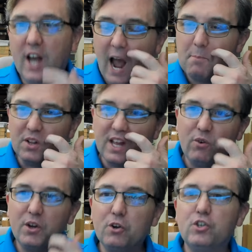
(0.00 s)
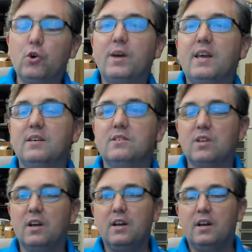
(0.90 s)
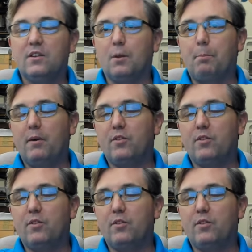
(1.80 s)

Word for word: I believe what you're doing is the, the